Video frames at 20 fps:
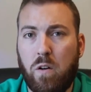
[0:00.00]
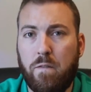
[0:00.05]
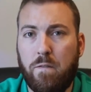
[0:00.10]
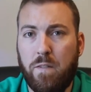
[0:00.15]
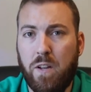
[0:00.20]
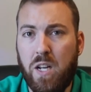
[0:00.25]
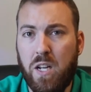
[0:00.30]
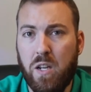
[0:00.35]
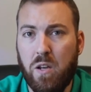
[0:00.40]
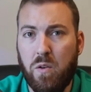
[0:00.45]

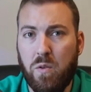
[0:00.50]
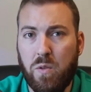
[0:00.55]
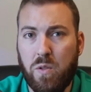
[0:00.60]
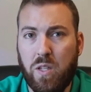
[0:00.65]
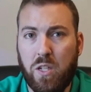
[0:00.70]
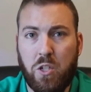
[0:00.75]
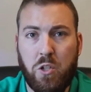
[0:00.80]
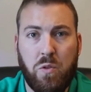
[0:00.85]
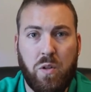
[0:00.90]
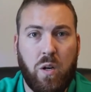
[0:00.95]
videos
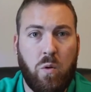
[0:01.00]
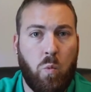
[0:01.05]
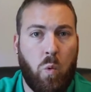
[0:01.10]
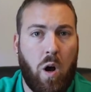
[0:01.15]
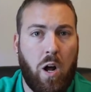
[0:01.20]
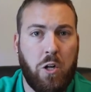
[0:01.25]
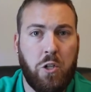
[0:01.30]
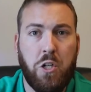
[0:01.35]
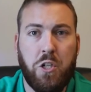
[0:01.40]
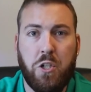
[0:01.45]
that you can
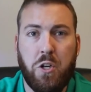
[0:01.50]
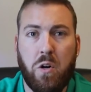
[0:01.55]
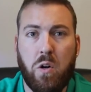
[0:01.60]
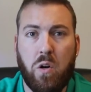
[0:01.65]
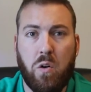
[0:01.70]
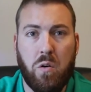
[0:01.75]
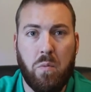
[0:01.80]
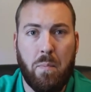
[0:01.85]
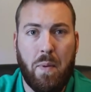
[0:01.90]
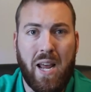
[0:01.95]
watch at your
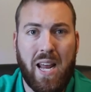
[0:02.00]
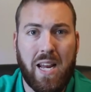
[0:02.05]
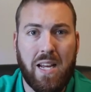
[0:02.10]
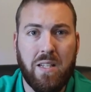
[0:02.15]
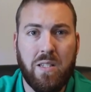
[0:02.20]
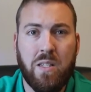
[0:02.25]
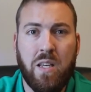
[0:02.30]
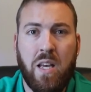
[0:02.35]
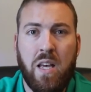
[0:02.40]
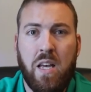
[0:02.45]
own
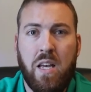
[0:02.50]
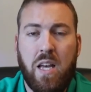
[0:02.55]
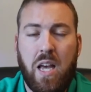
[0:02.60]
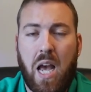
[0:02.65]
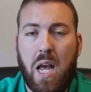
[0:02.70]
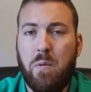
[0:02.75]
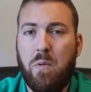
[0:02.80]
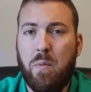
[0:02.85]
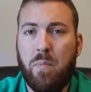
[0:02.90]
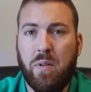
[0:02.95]
pace
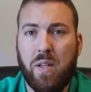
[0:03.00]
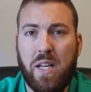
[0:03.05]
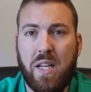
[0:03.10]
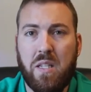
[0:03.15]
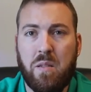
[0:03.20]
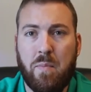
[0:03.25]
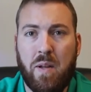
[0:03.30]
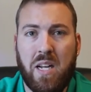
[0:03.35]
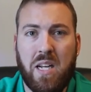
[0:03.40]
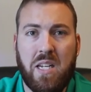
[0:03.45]
and replay
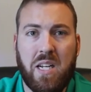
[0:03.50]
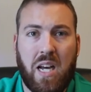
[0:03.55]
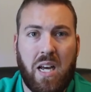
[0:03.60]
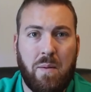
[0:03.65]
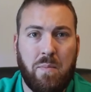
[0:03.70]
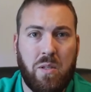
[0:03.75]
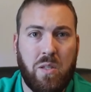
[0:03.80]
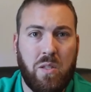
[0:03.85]
as many times as